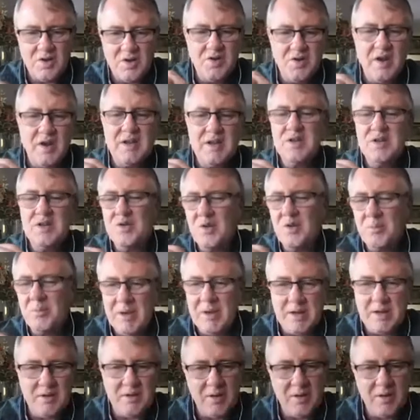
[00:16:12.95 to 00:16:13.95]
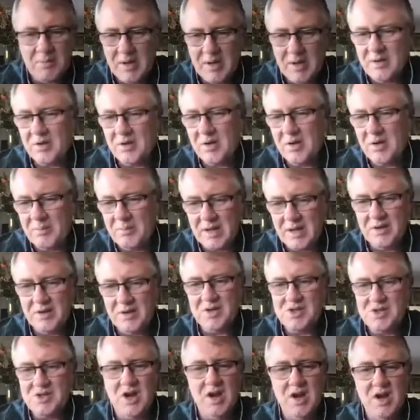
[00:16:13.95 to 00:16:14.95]
trying to do a better and better and better
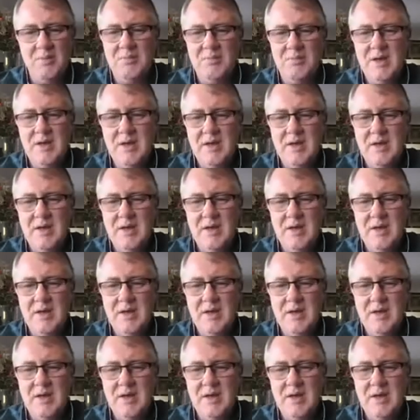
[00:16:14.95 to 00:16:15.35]
job.